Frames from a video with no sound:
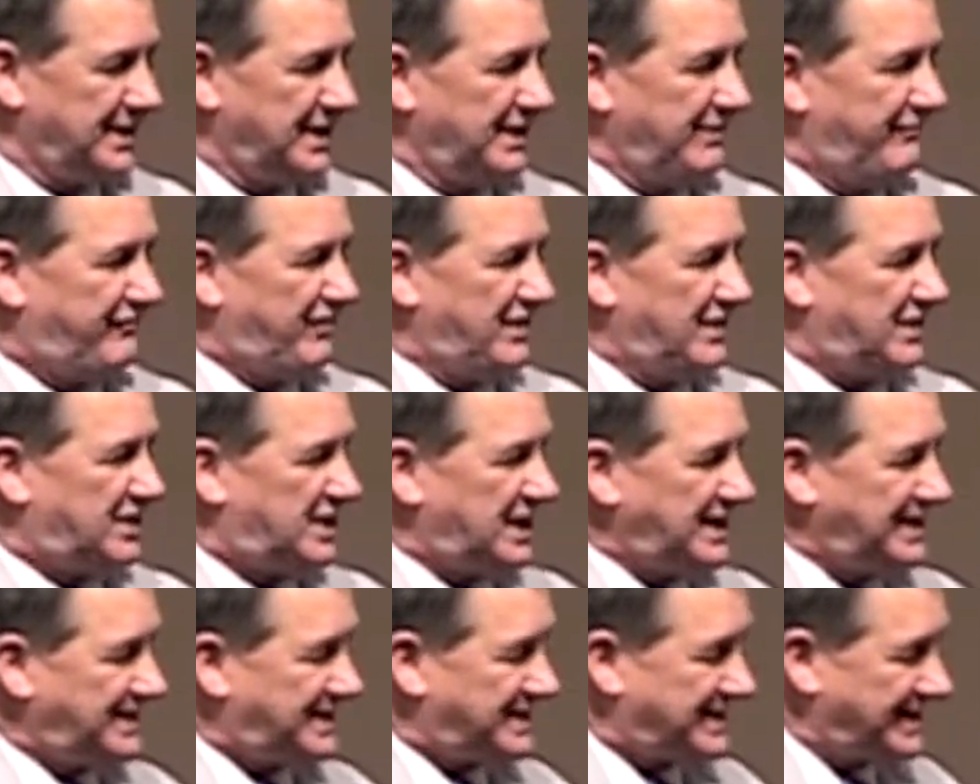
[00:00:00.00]
If he
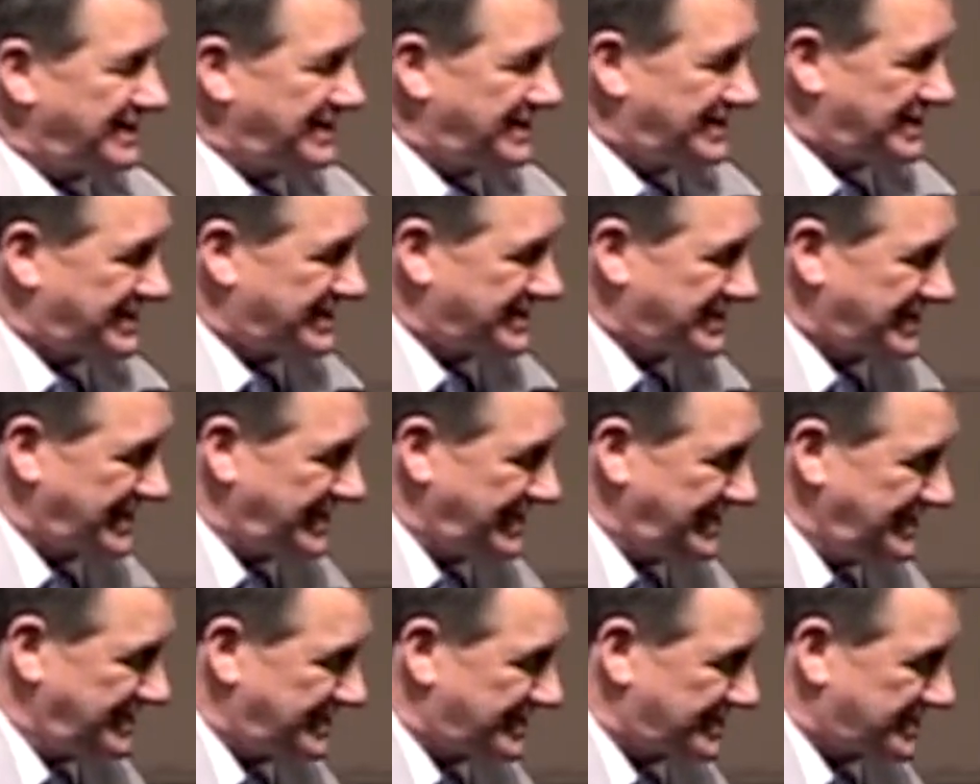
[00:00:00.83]
thinks he
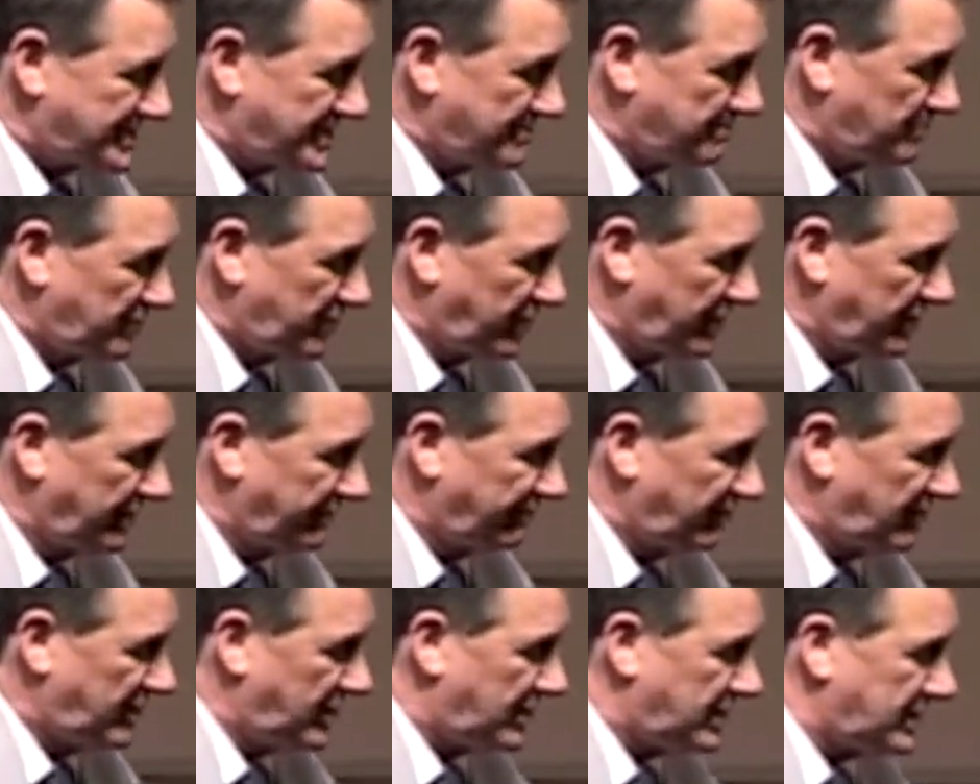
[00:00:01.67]
sees something
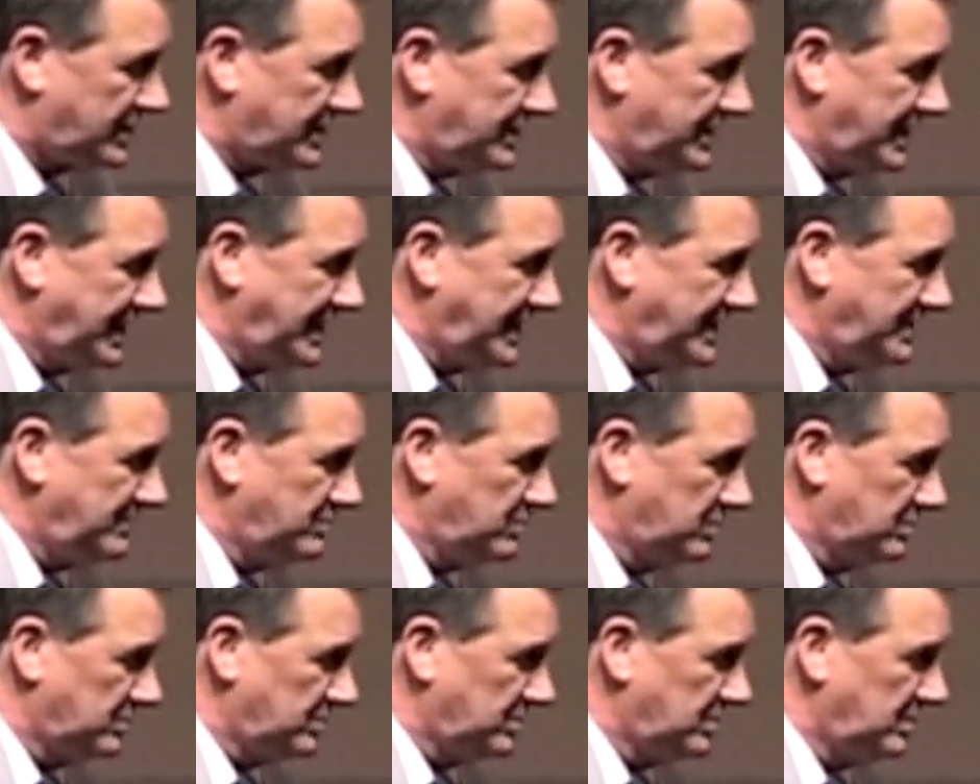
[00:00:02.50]
of God, he
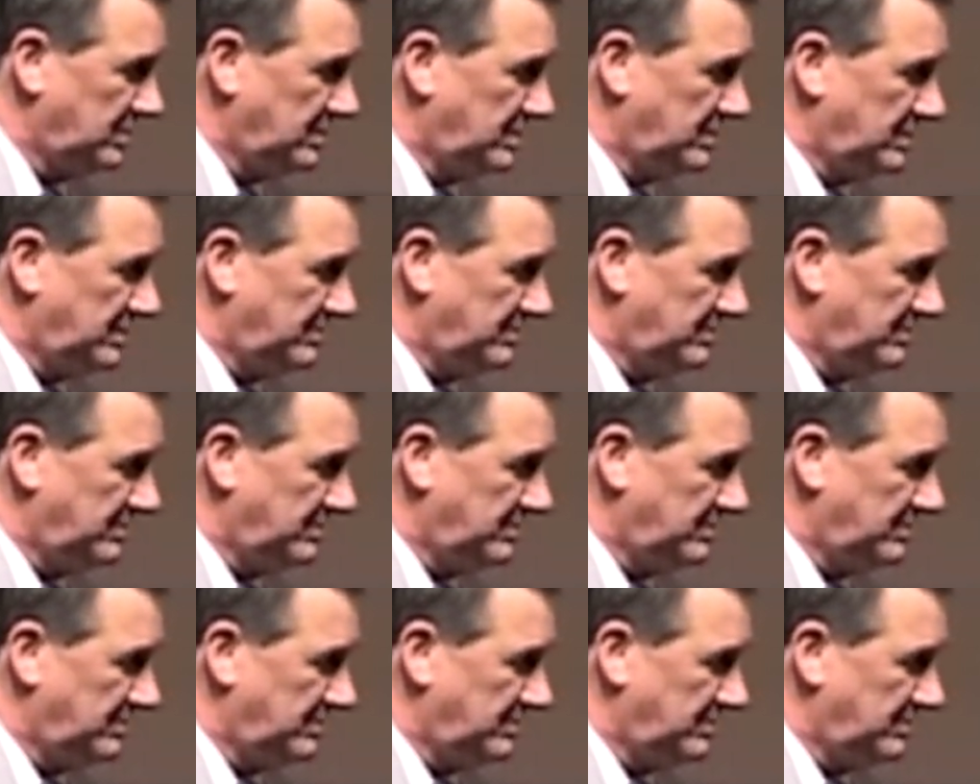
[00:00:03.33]
will